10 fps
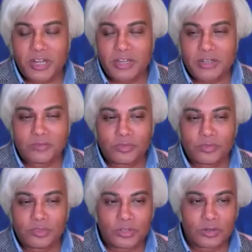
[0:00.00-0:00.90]
There's a
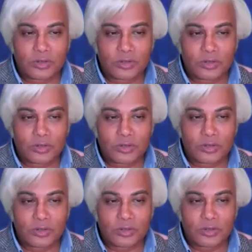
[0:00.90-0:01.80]
question for Joy
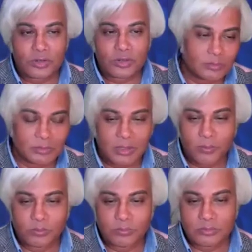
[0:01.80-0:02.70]
about
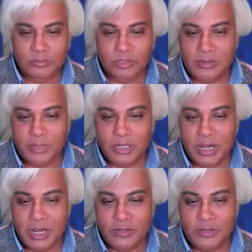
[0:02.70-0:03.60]

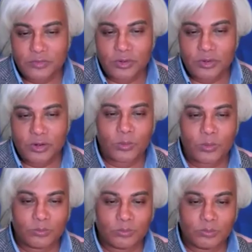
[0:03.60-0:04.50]
recommendation for
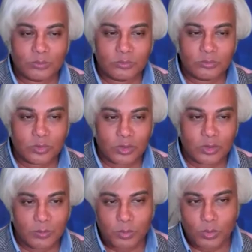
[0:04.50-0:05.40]

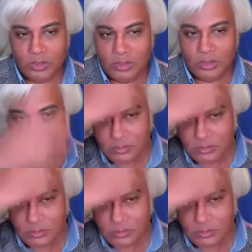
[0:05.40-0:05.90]
a book.